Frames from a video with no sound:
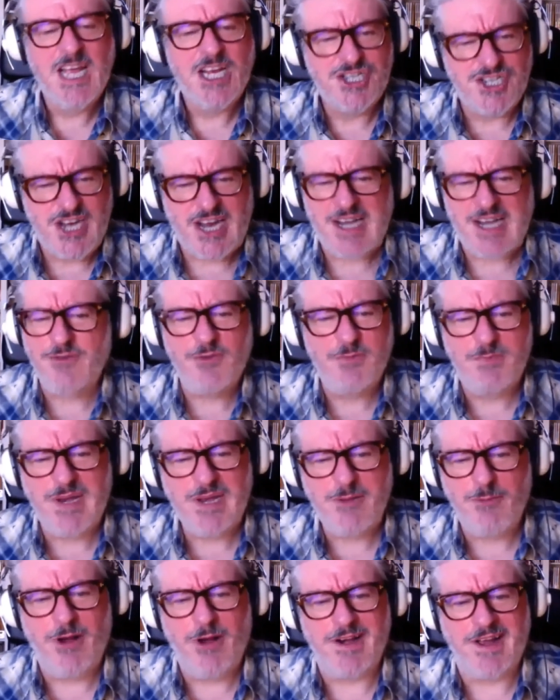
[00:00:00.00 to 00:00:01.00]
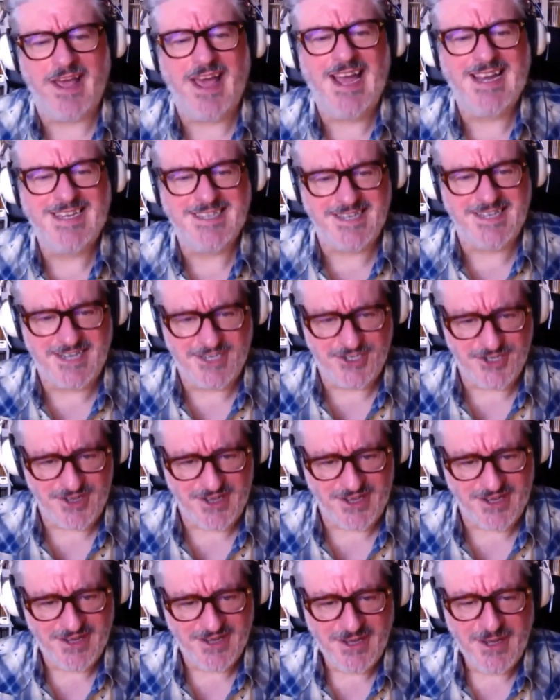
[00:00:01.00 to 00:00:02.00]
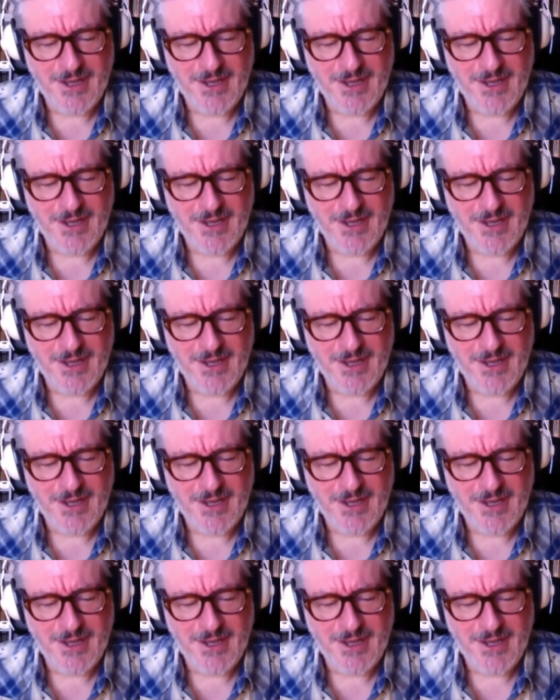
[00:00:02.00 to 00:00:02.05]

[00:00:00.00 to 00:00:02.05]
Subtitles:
Chandler and Billy Wilder hated each other.